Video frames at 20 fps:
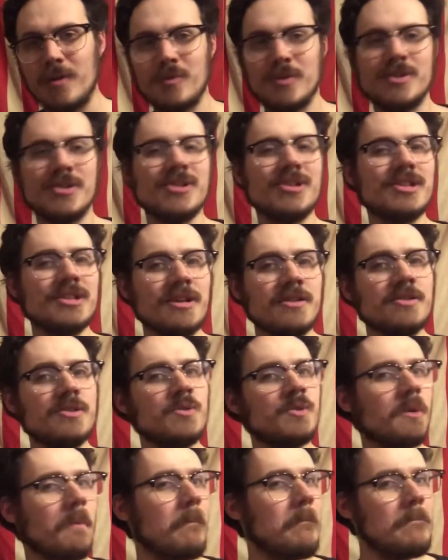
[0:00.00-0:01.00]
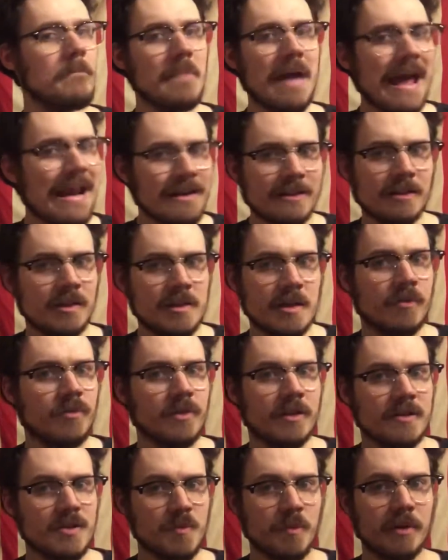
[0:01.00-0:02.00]
which is such a dramatically different
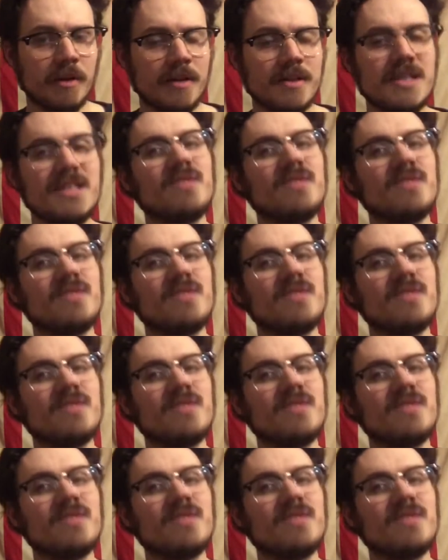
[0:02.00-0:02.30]
experience